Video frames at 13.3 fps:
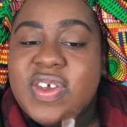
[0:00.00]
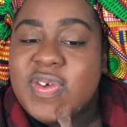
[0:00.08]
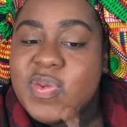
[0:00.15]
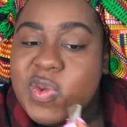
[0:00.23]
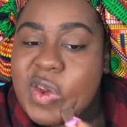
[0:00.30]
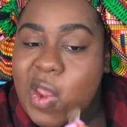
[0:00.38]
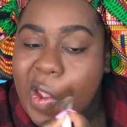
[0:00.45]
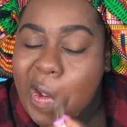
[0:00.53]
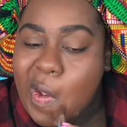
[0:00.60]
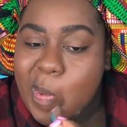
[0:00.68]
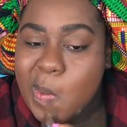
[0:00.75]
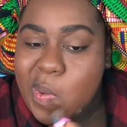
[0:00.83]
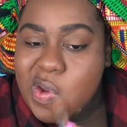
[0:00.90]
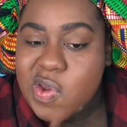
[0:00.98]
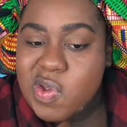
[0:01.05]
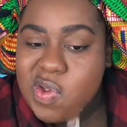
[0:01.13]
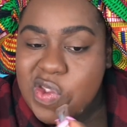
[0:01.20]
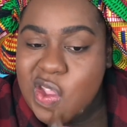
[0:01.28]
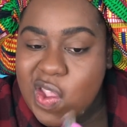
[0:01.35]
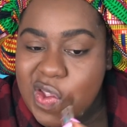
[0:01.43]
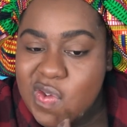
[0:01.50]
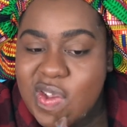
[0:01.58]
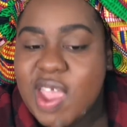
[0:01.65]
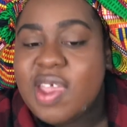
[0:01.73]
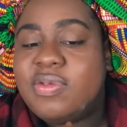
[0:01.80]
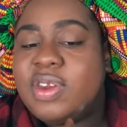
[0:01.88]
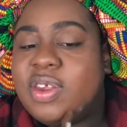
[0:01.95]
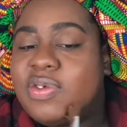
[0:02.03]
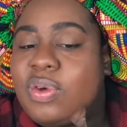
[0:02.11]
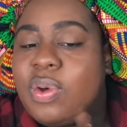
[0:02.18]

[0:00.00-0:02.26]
every day and produce stuff and have enough